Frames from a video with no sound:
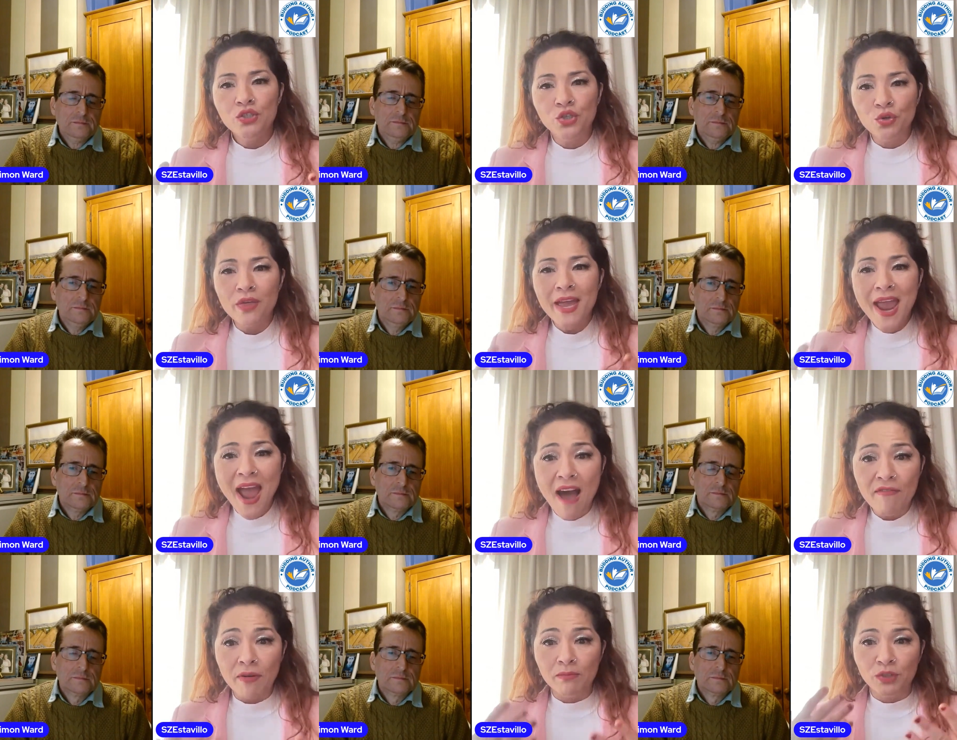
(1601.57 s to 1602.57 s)
Speaker 1: do they
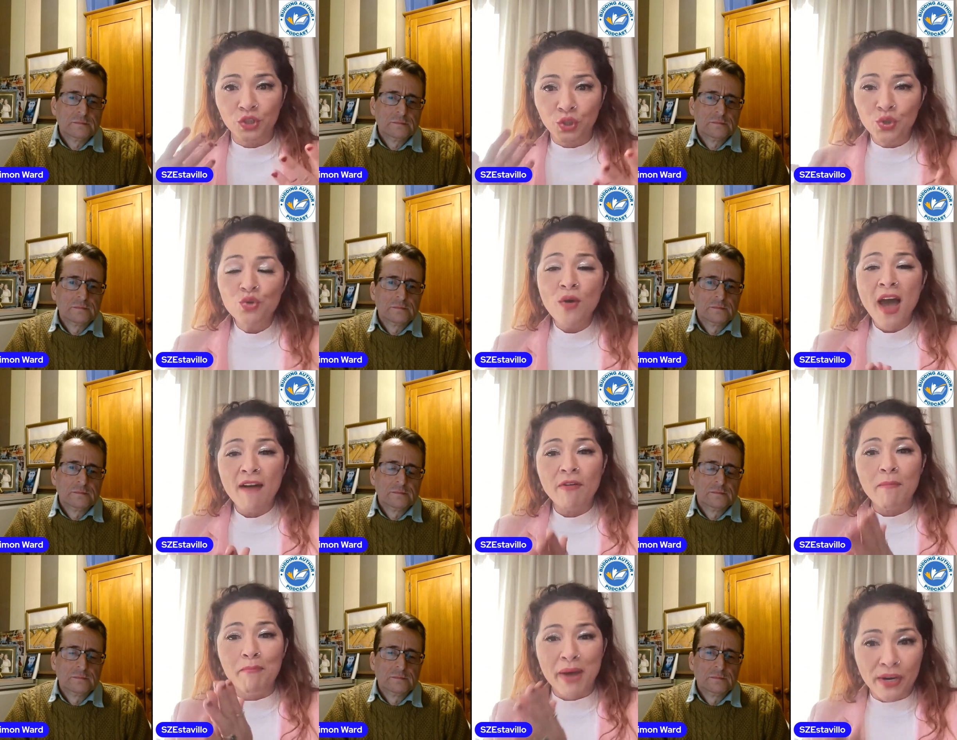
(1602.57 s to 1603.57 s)
have a do you have
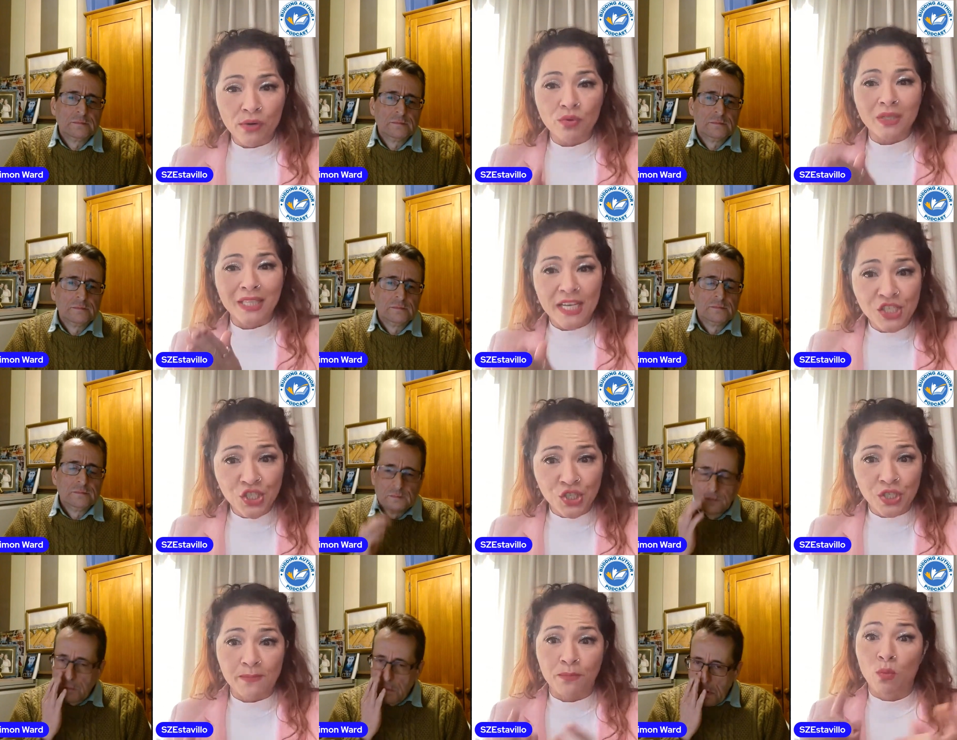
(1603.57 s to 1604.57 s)
a better
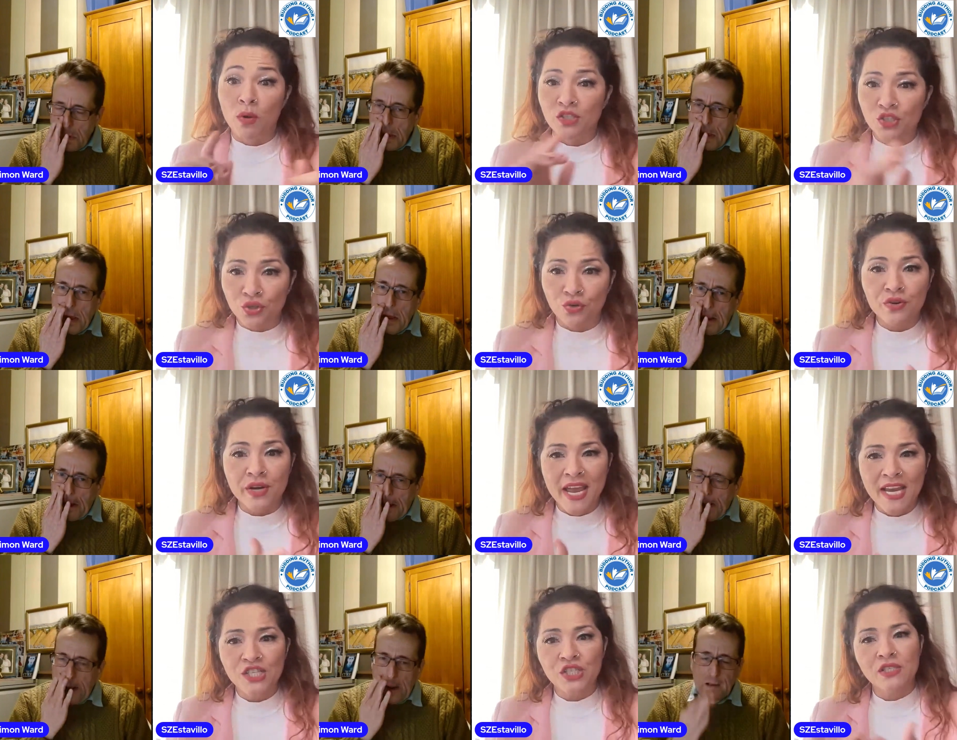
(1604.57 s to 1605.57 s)
relationship with certain
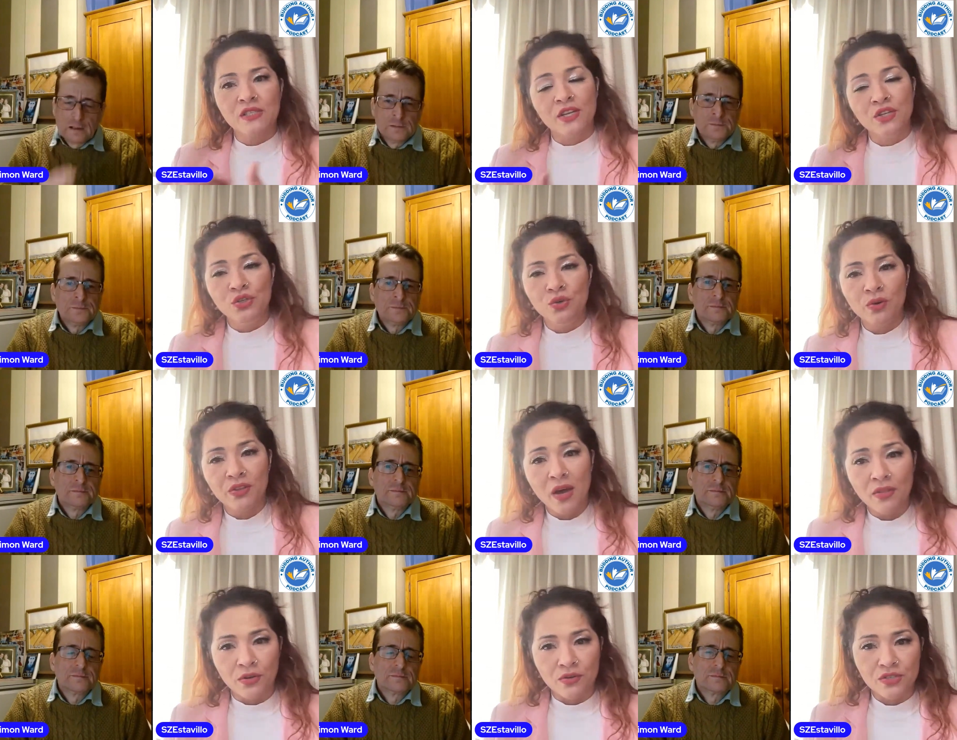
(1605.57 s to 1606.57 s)
agents than you do with
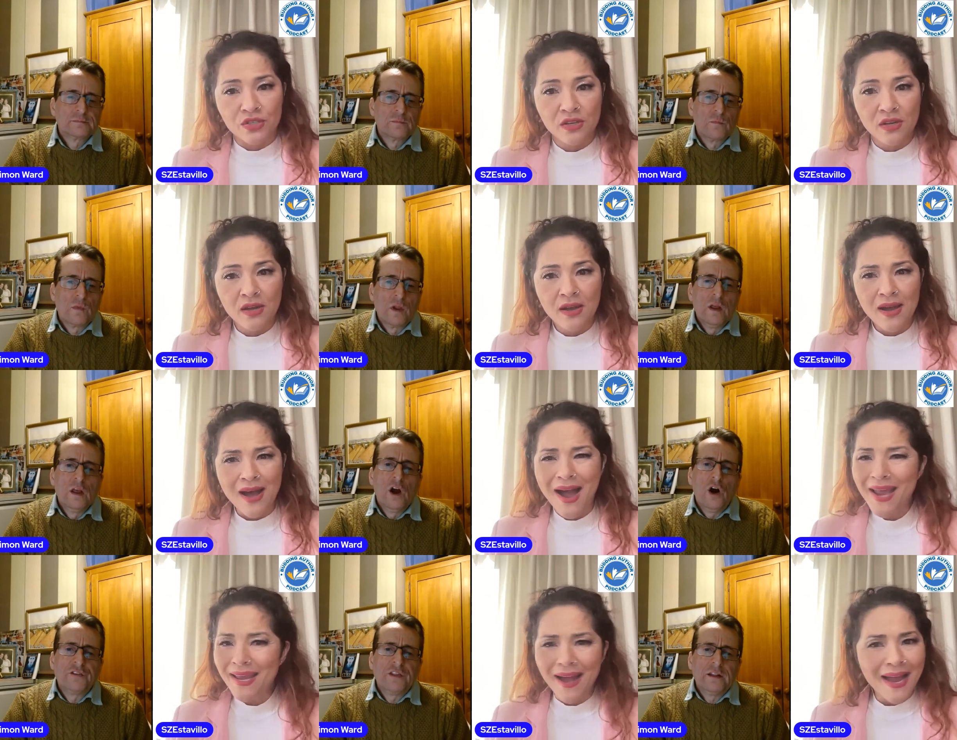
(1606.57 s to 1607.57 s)
others
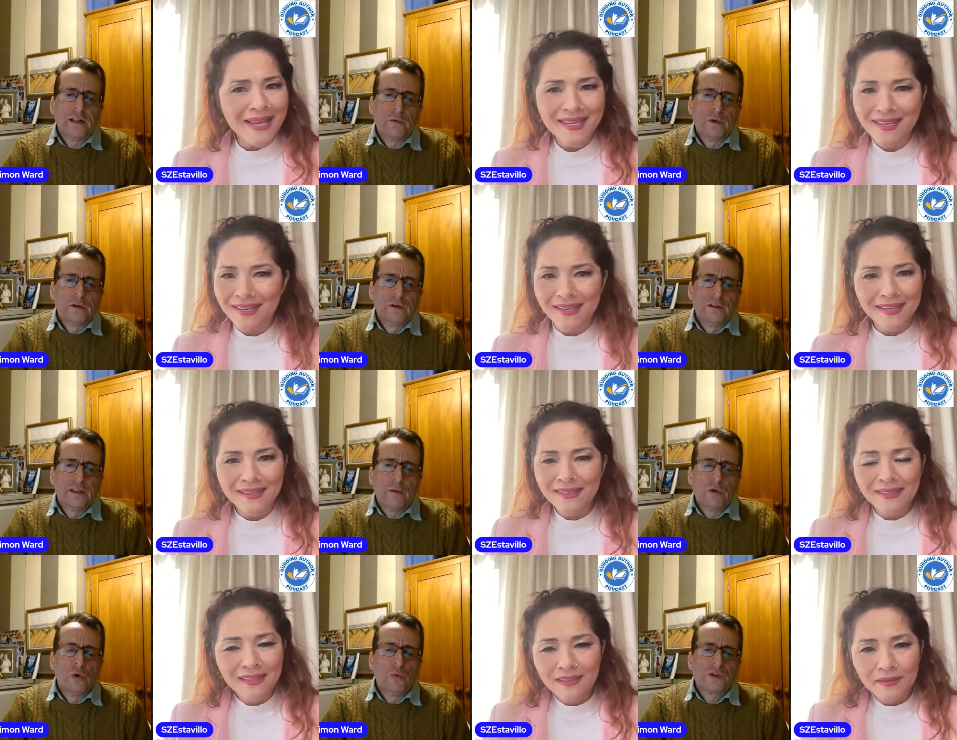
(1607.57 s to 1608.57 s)
Speaker 2: i, I think they
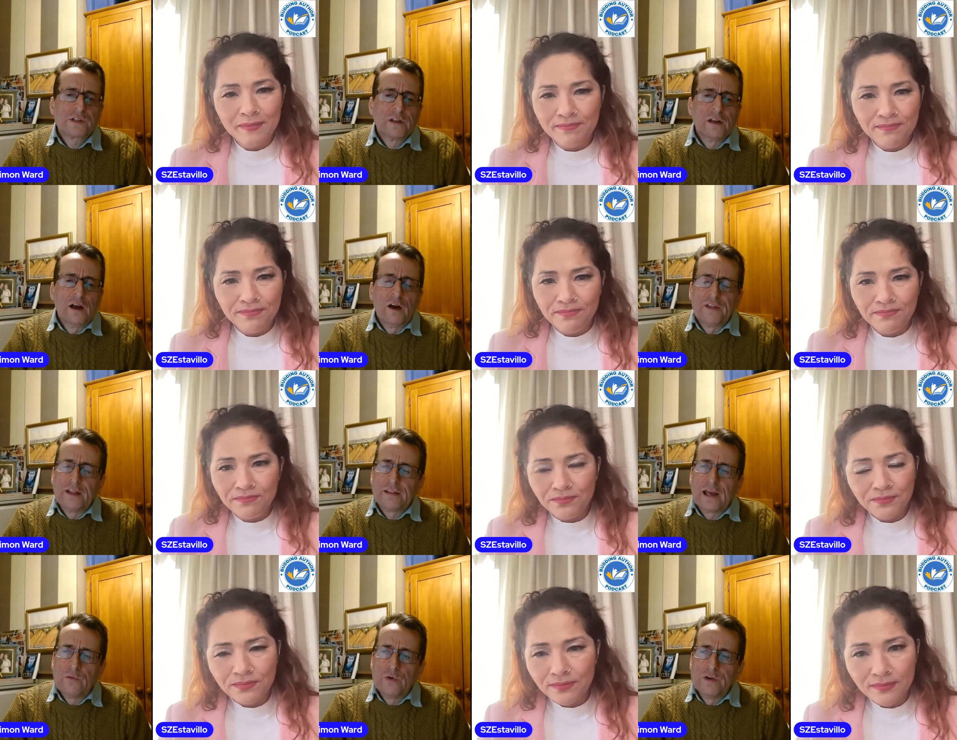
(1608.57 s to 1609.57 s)
would always i think
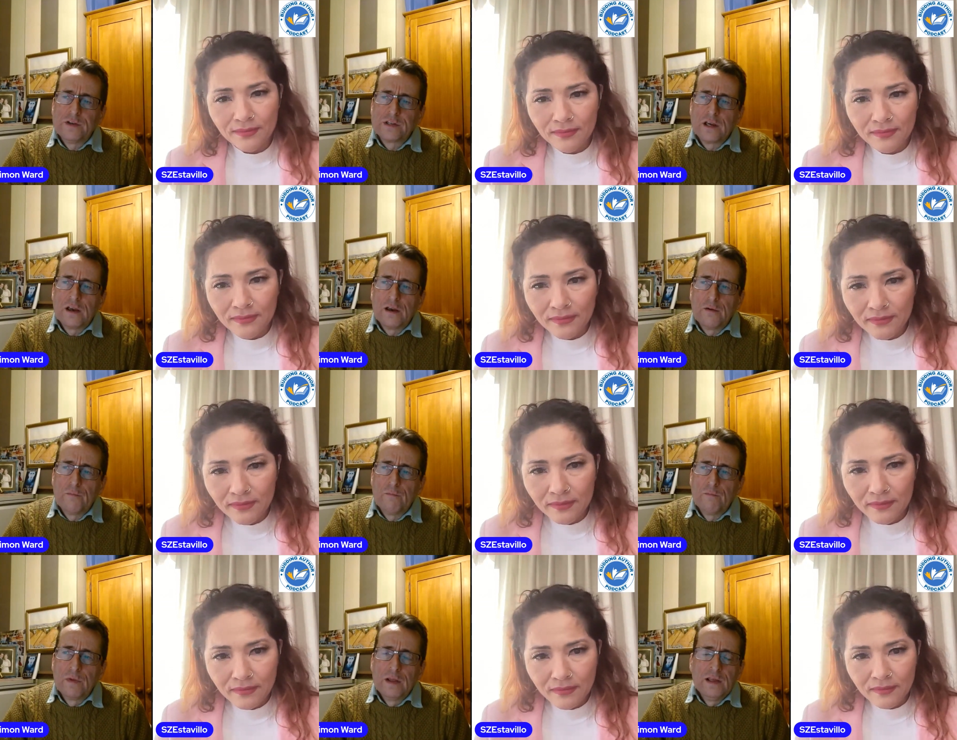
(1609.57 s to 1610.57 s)
they would
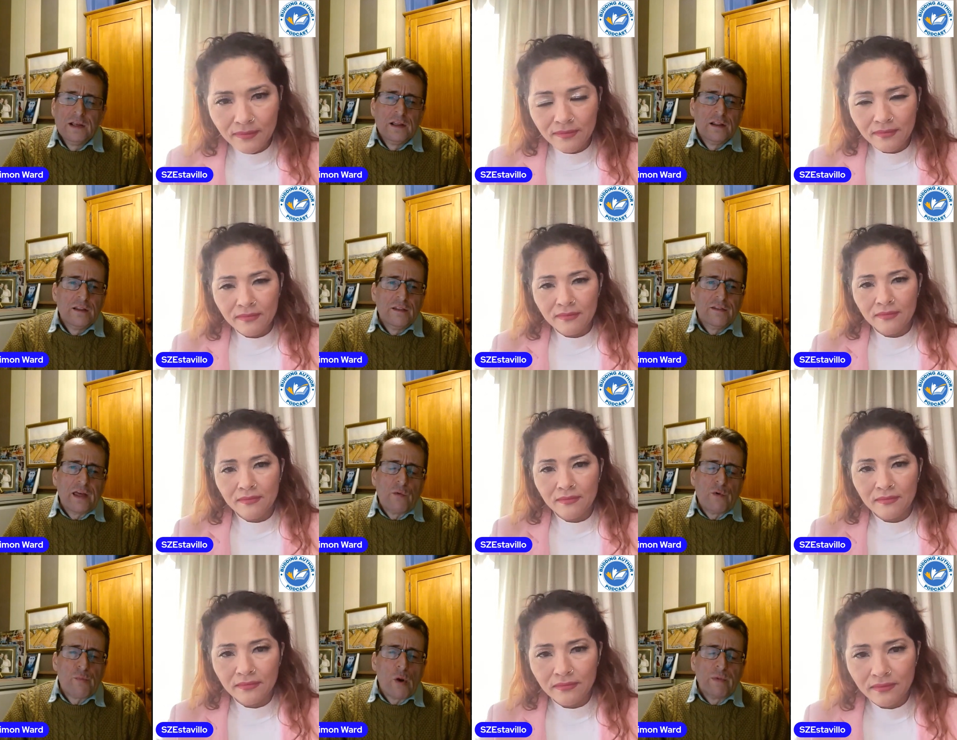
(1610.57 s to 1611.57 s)
um they
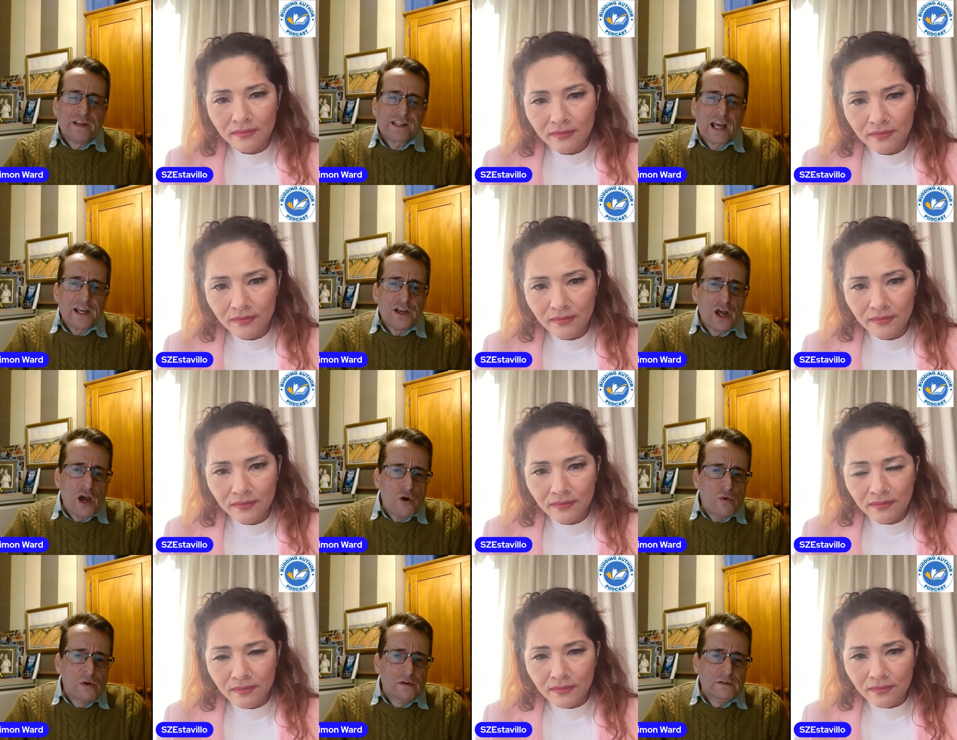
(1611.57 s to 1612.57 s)
would probably say
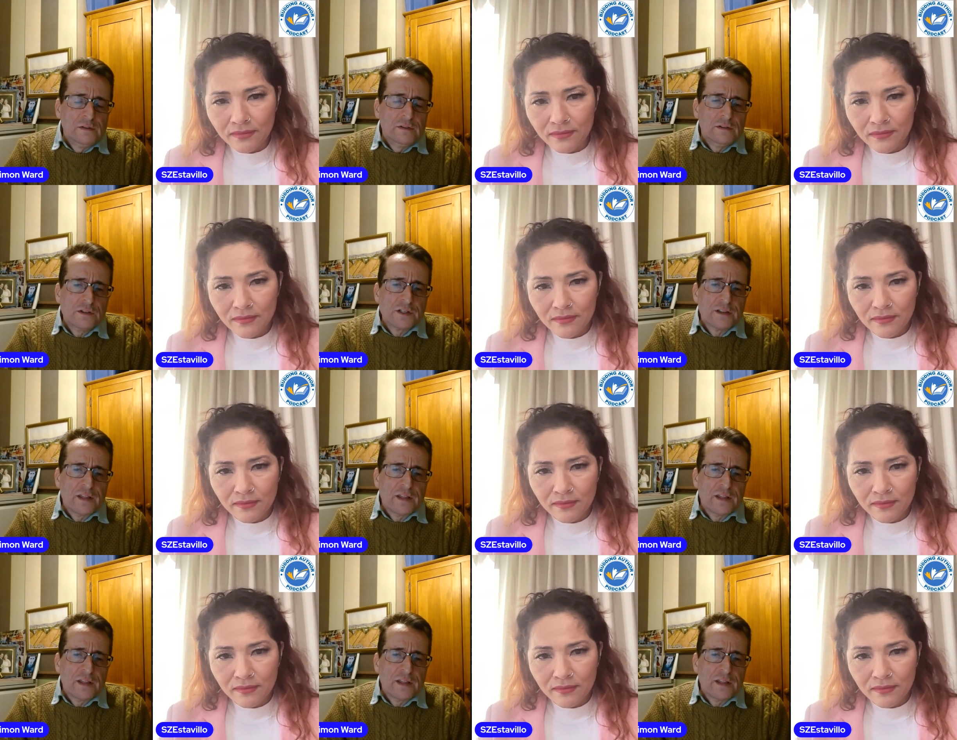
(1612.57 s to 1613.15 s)
no to